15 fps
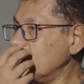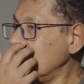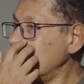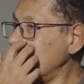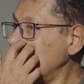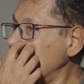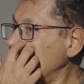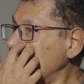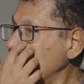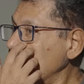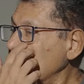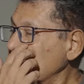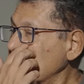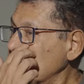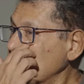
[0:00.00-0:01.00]
see,
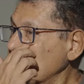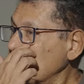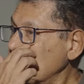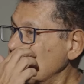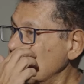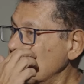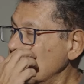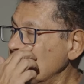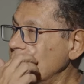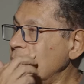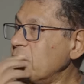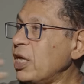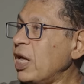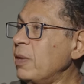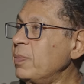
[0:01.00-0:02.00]

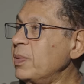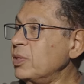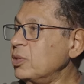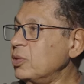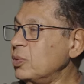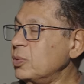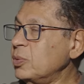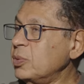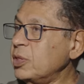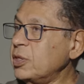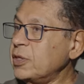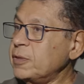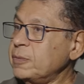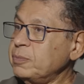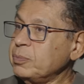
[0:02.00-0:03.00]
what happened
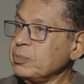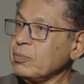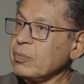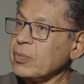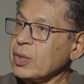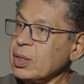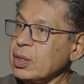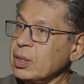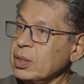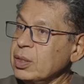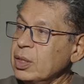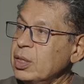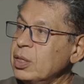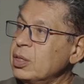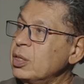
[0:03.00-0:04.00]
to
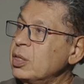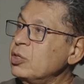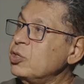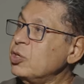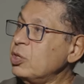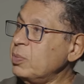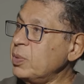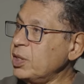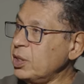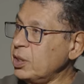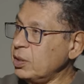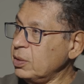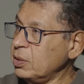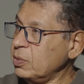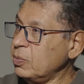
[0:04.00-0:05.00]
in
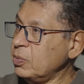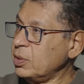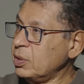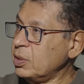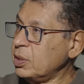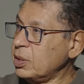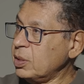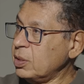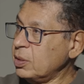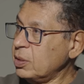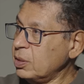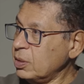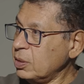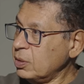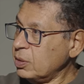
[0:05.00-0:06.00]
Germany with the
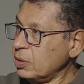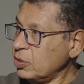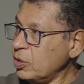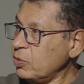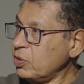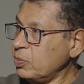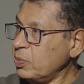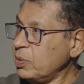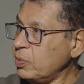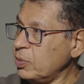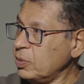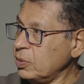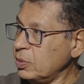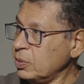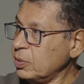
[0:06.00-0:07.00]
Jewish
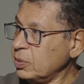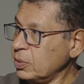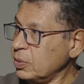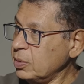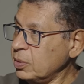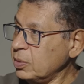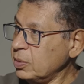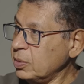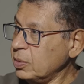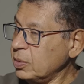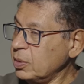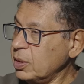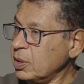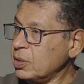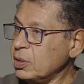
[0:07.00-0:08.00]
people mm-hmm.
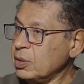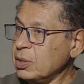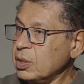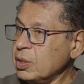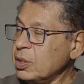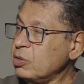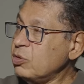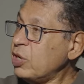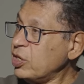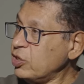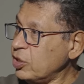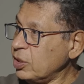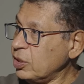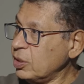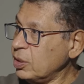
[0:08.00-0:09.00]
is
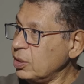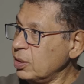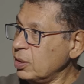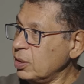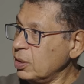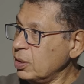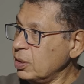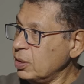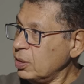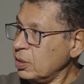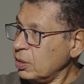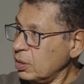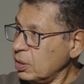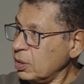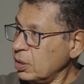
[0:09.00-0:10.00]
tragic.
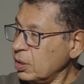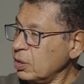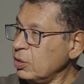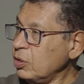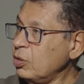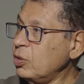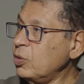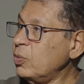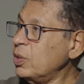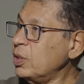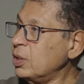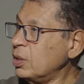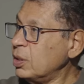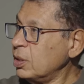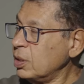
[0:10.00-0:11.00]
You know what
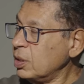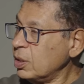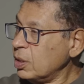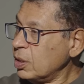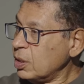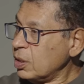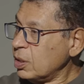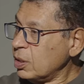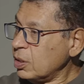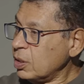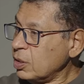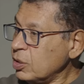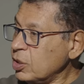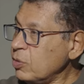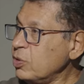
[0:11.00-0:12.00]

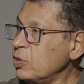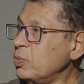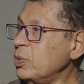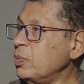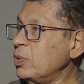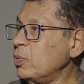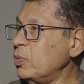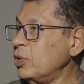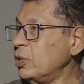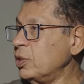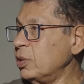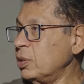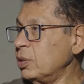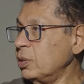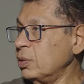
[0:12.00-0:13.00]
Jewish people
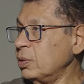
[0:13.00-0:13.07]
wanted?